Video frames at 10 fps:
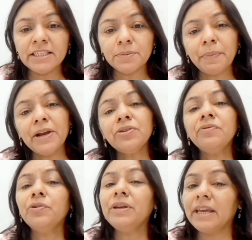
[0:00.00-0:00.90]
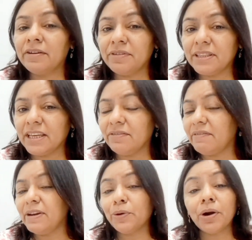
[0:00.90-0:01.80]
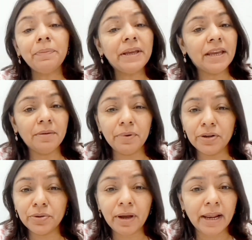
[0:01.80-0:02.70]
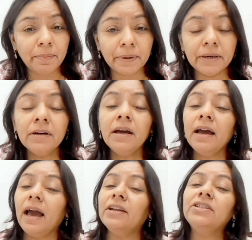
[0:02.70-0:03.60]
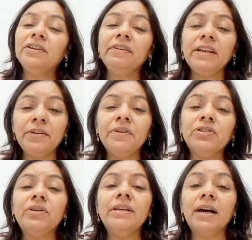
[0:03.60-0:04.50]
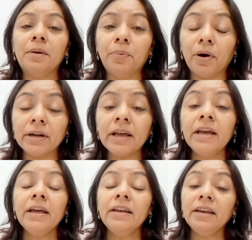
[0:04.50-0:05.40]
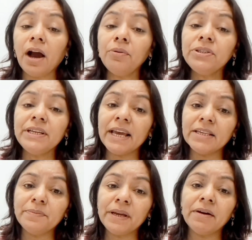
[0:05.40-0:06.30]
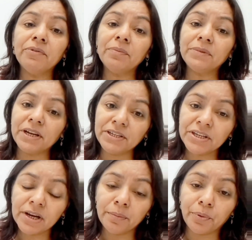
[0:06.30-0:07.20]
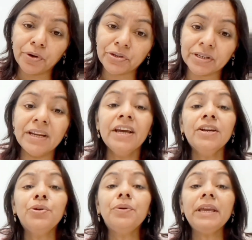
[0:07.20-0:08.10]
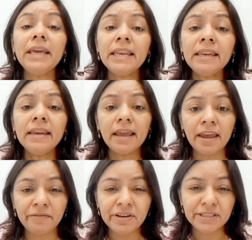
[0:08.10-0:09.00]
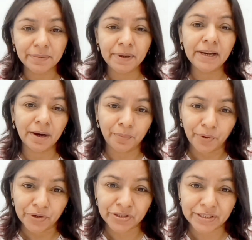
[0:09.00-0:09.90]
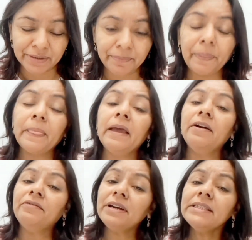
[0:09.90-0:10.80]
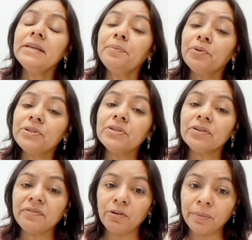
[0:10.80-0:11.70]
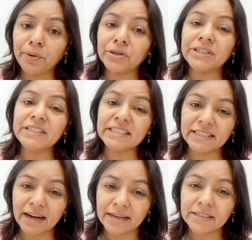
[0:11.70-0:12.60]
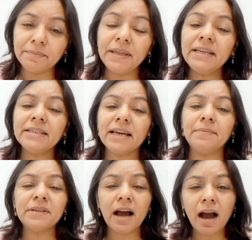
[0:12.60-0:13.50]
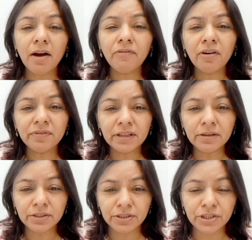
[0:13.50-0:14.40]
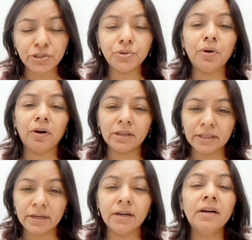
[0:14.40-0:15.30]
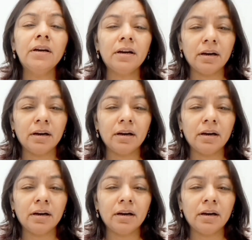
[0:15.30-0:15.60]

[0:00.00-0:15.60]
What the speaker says: in spite of doing everything we will not be able to help her and she will eventually abort. Now she has become from threatened abortion to inevitable abortion. Once the process of abortion starts, many a times half of the tissue or the